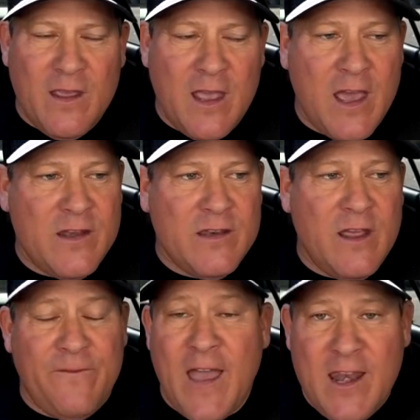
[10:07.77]
And
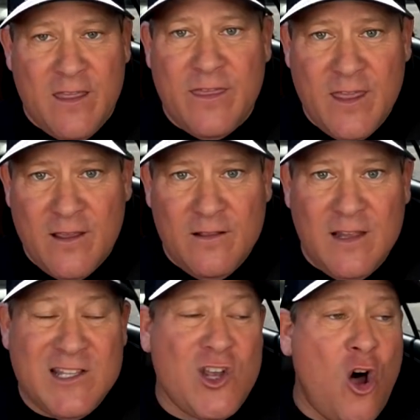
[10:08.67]
if anything,
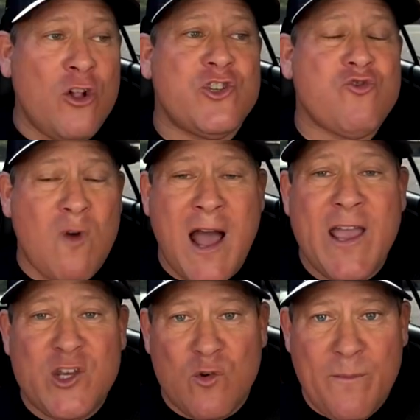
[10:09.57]
let's all
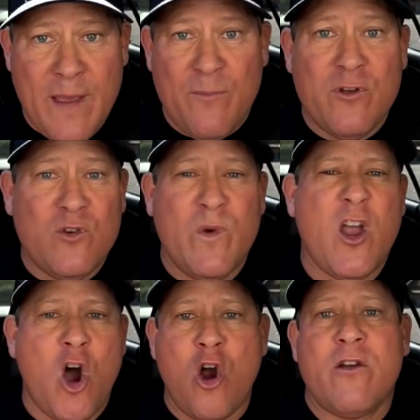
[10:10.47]
try to remember that we
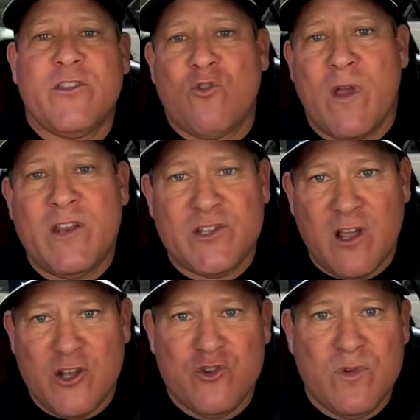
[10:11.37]
are in the greatest
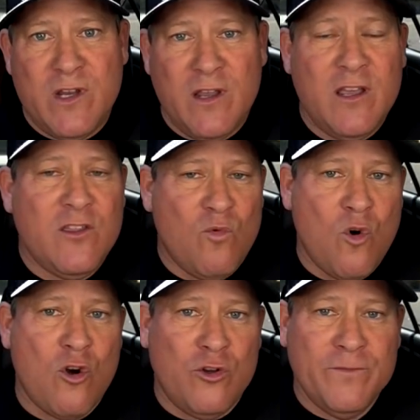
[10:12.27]
country in the
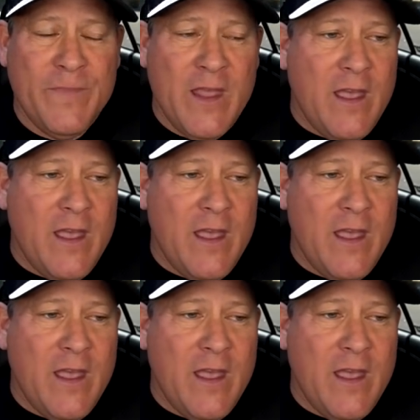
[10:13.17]
world.